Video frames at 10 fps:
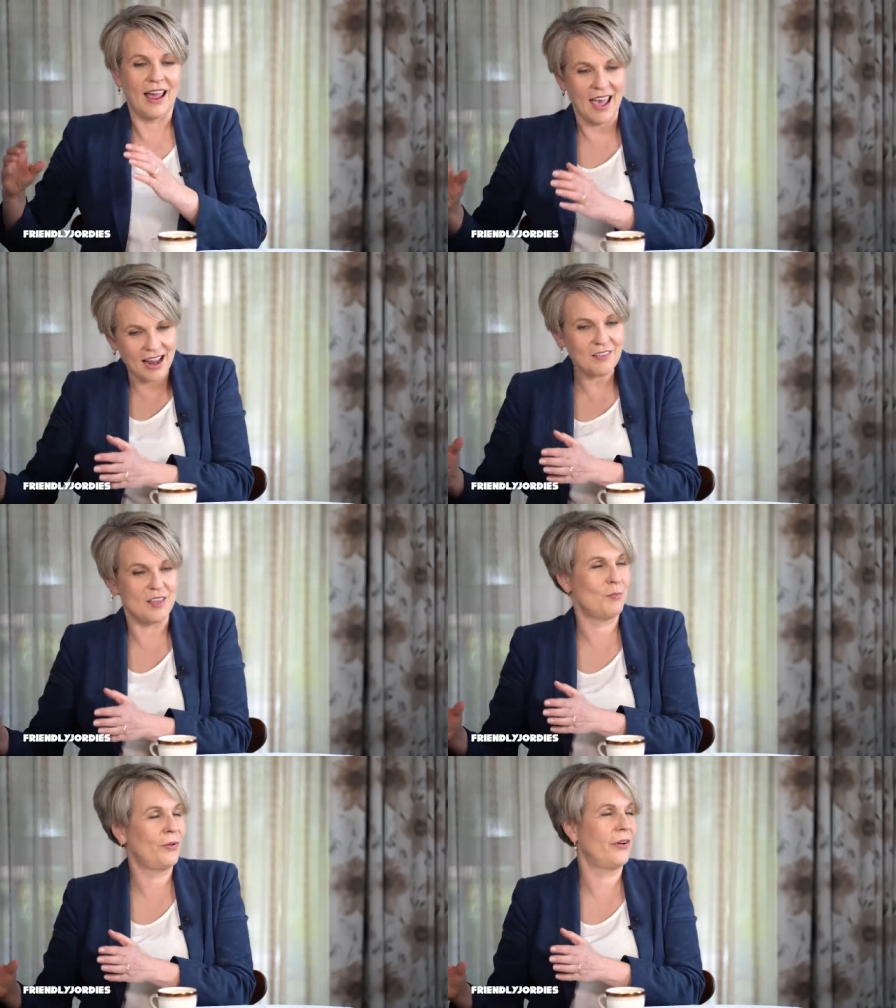and
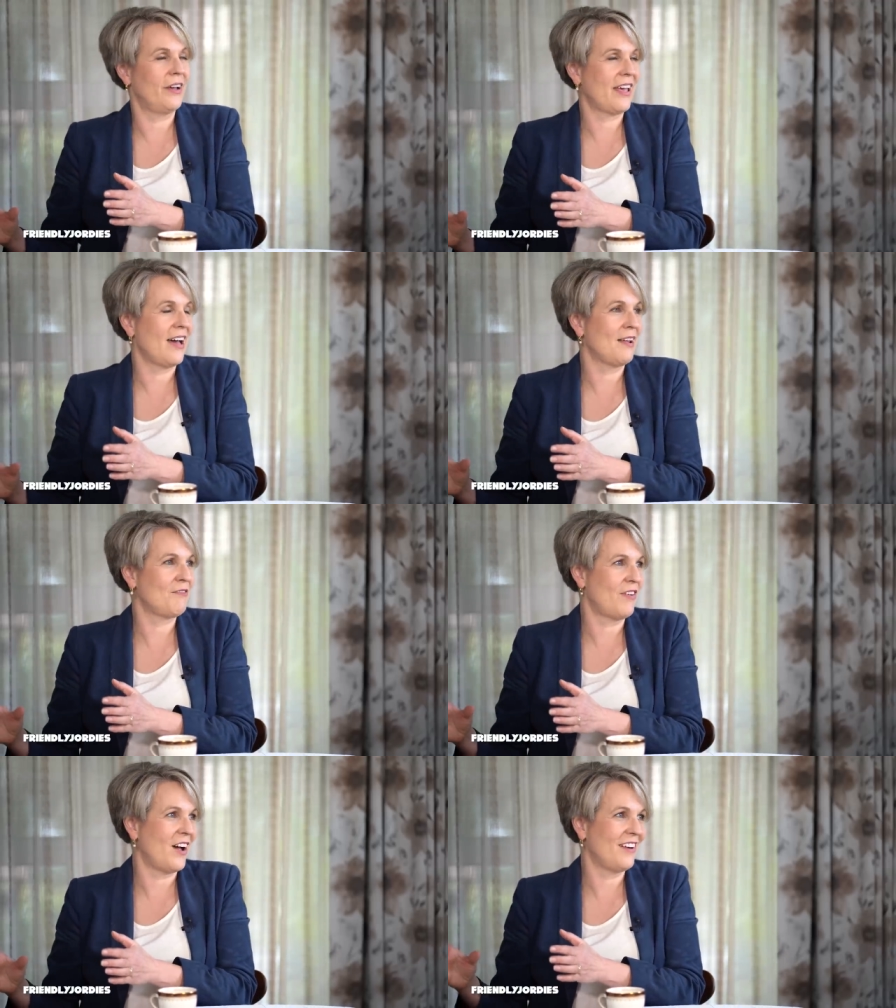the employer
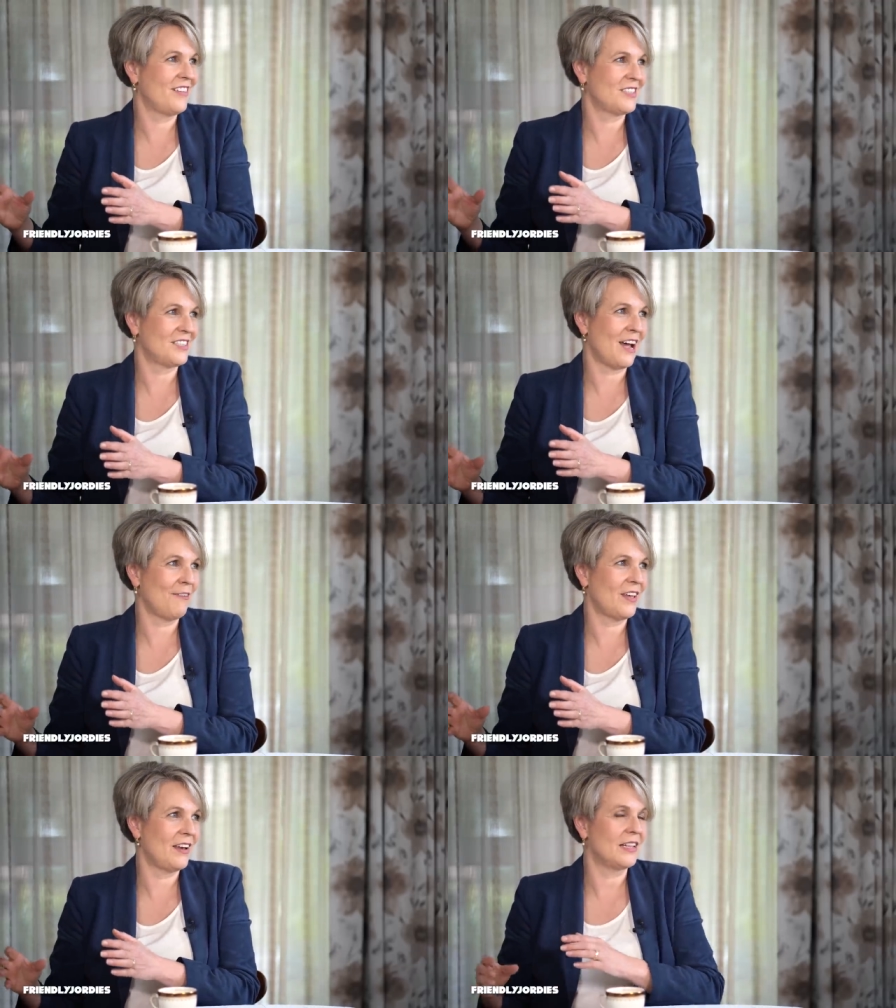can't find the
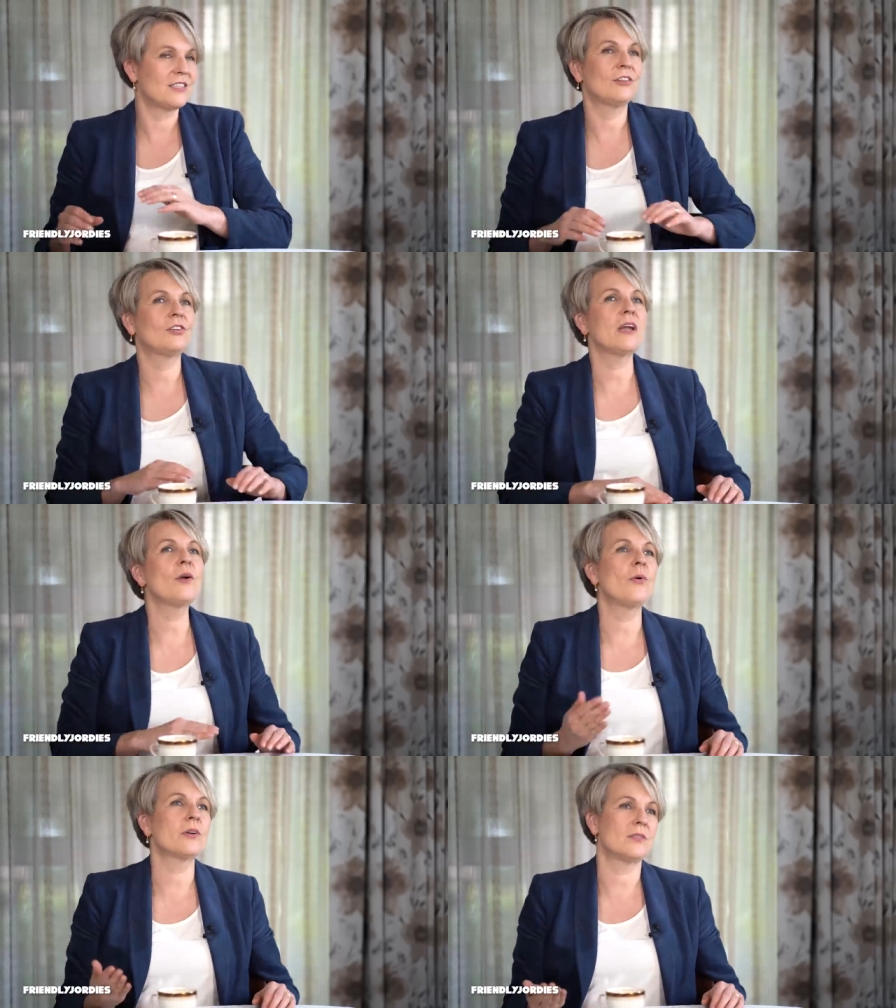staff they need. So, three
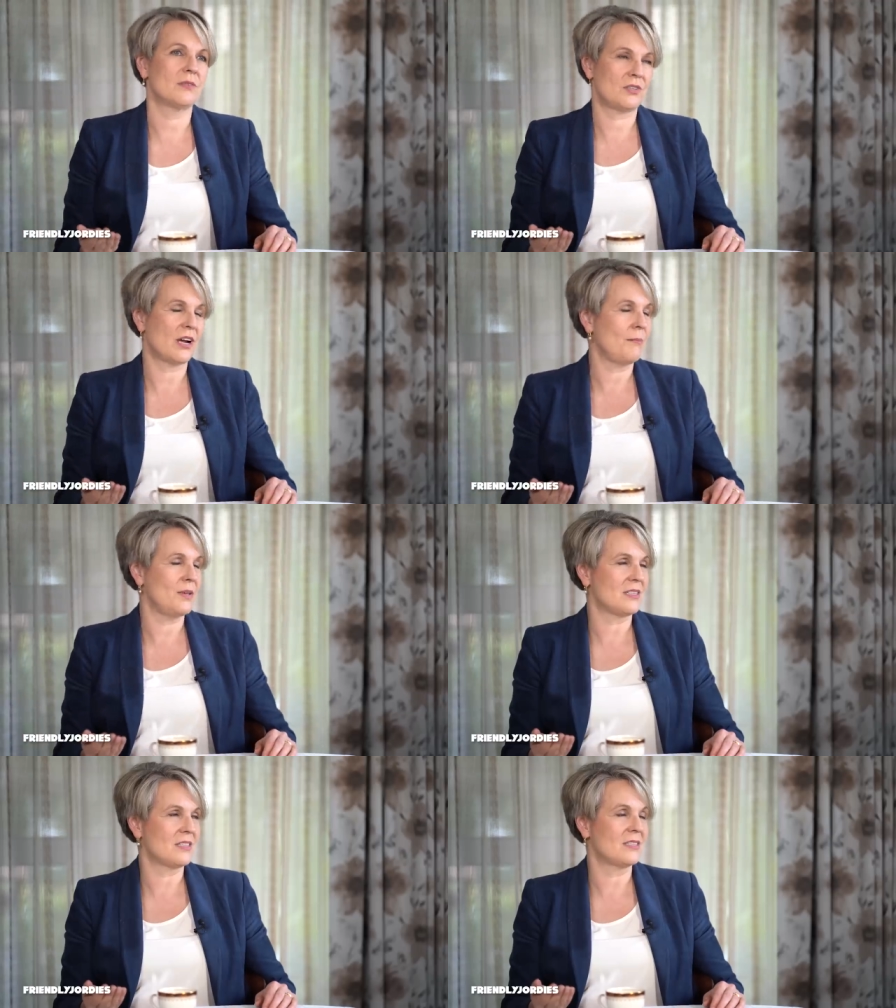quarters of Australian
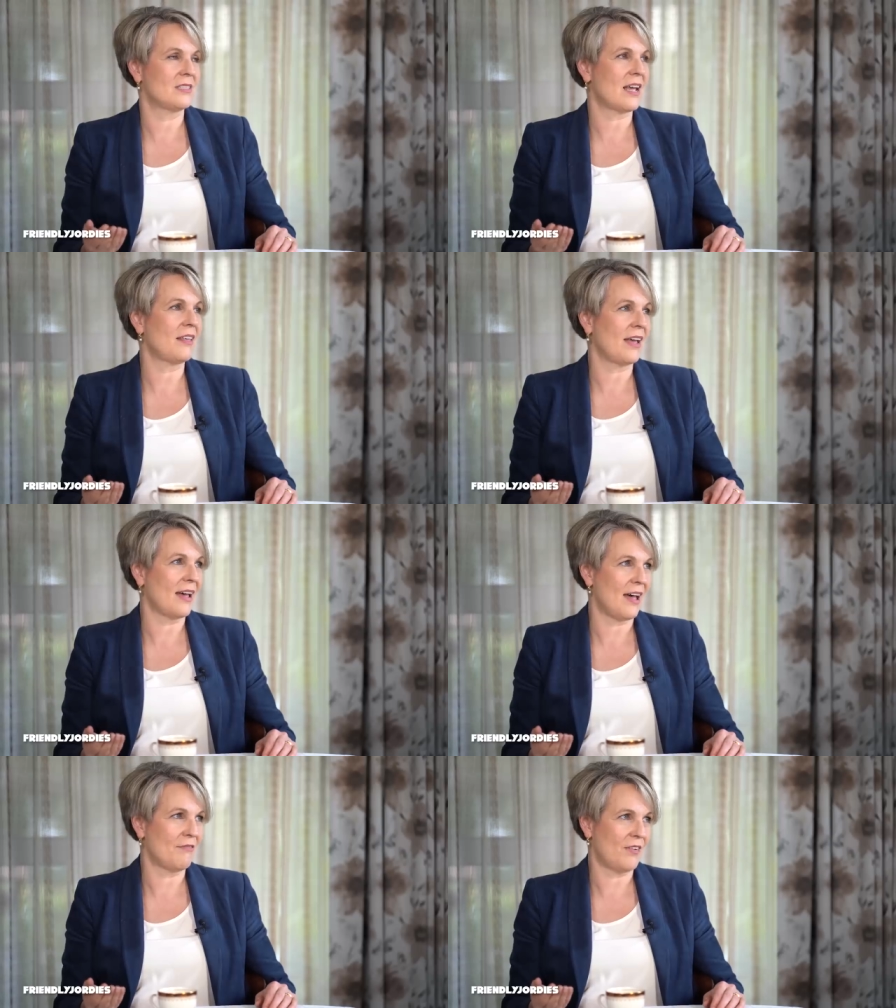businesses say they
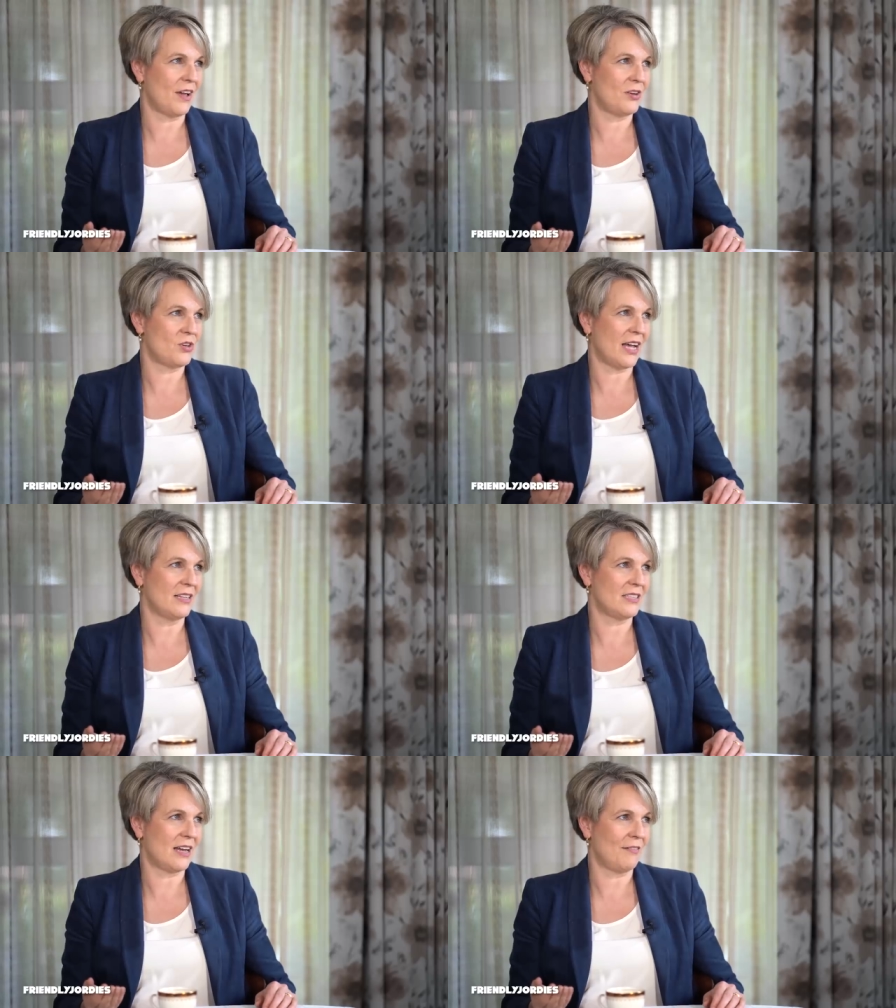can't find the
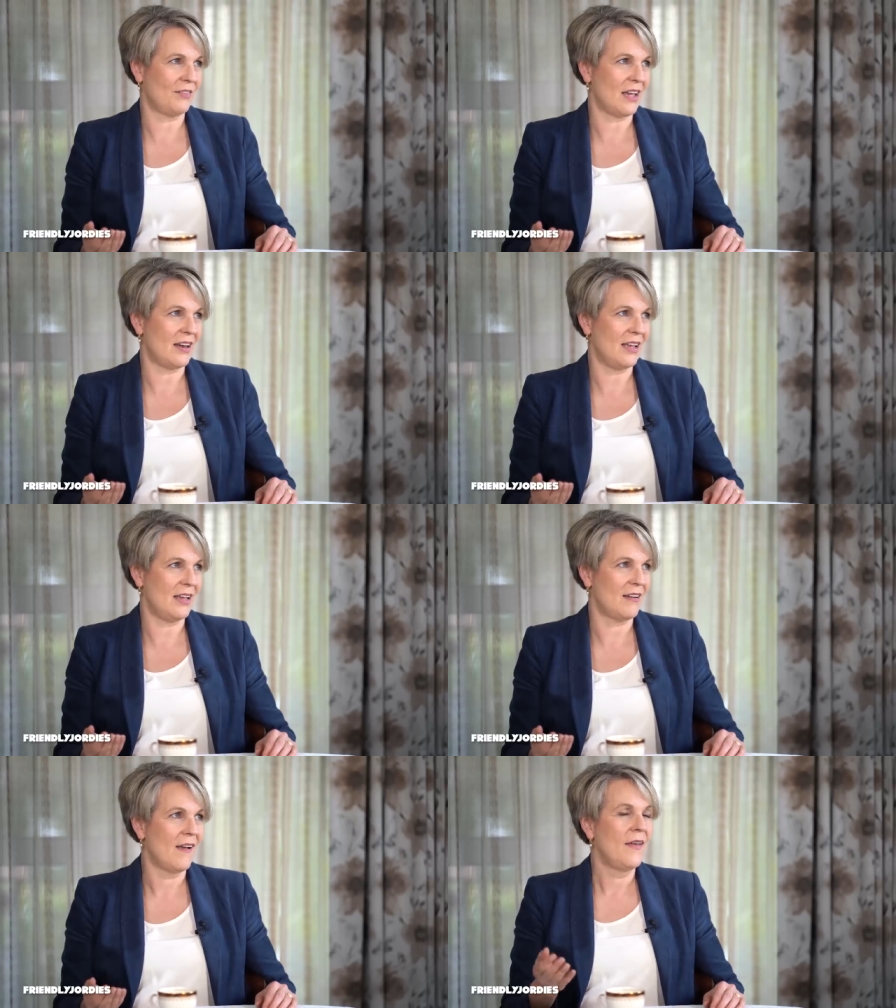trained staff they
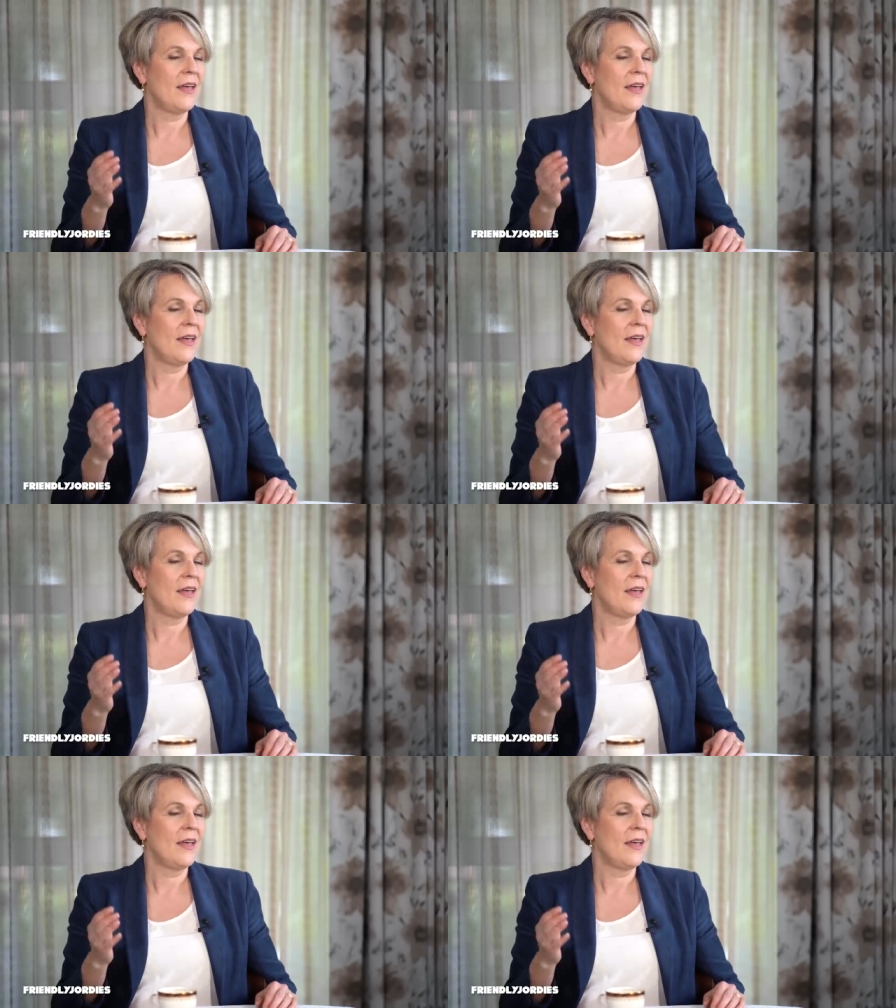need.